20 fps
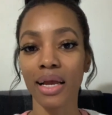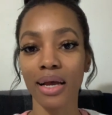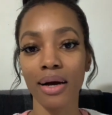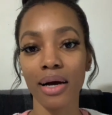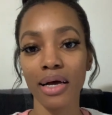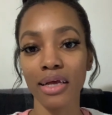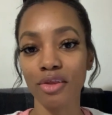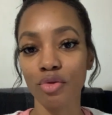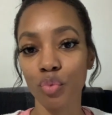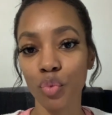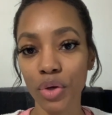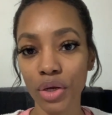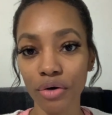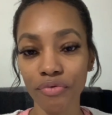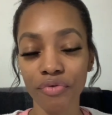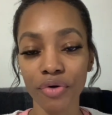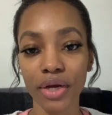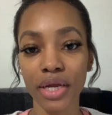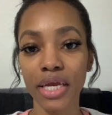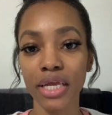God's will
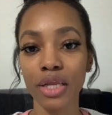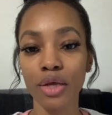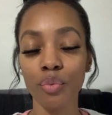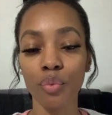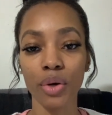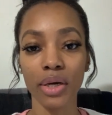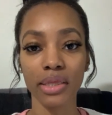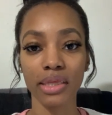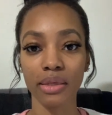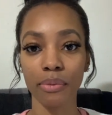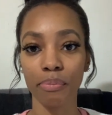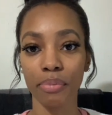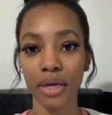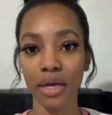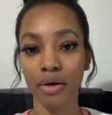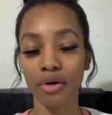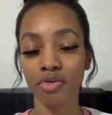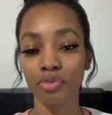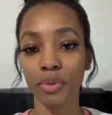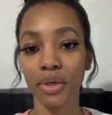for anyone to
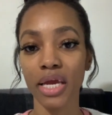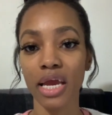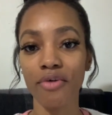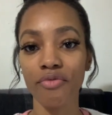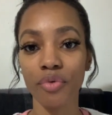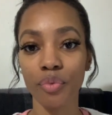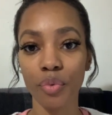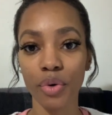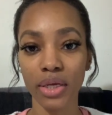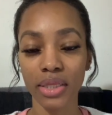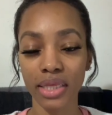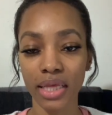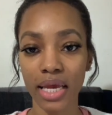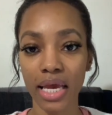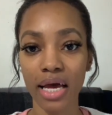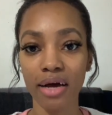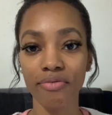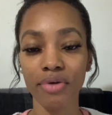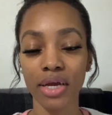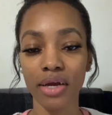perish, but everyone to
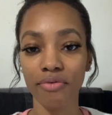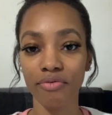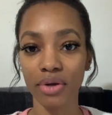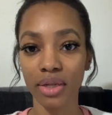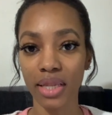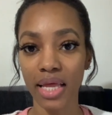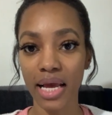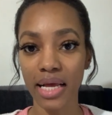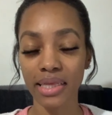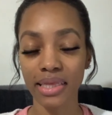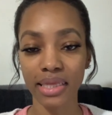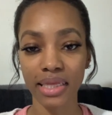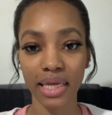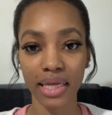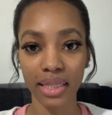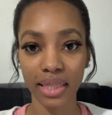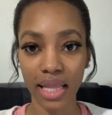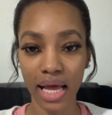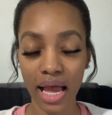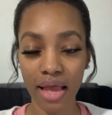have everlasting
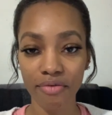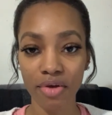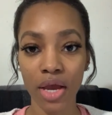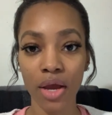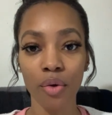life.